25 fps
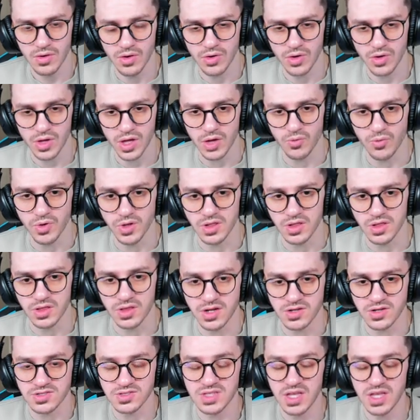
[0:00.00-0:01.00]
Okay, well,
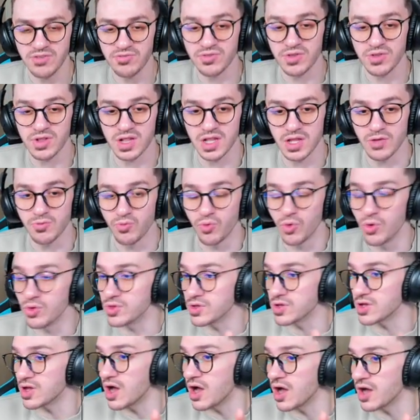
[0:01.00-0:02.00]
there's definitely
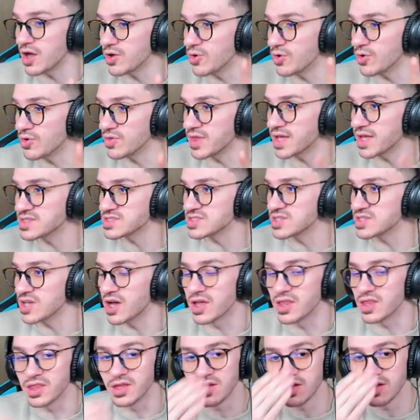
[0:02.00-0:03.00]
one guy on that
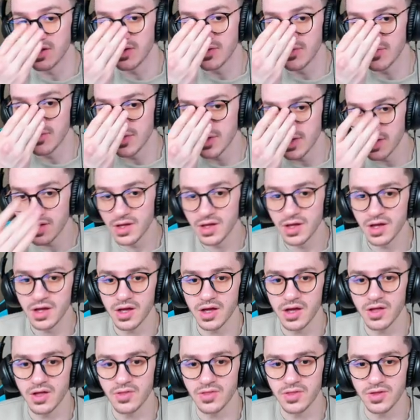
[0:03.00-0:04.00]
side.
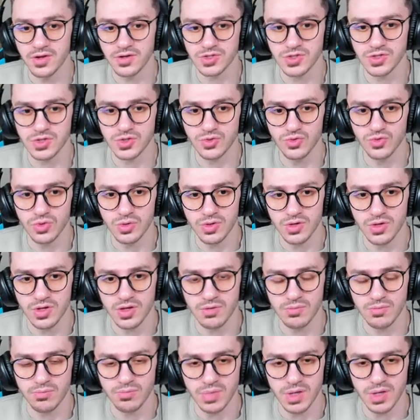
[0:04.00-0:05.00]
And there's two
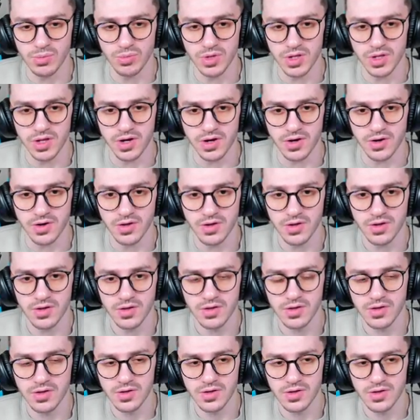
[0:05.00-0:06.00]
people here.
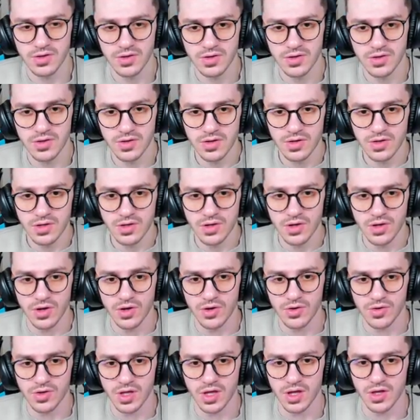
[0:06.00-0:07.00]

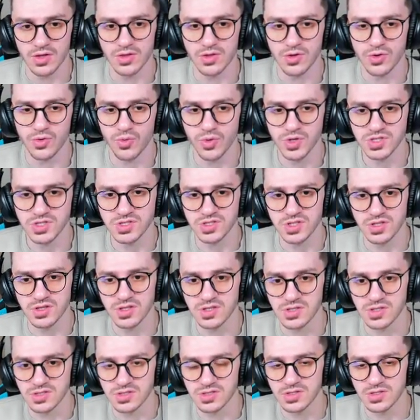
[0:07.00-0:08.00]
Okay, the
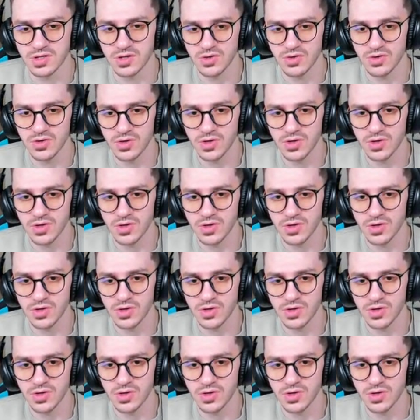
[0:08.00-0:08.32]
question is...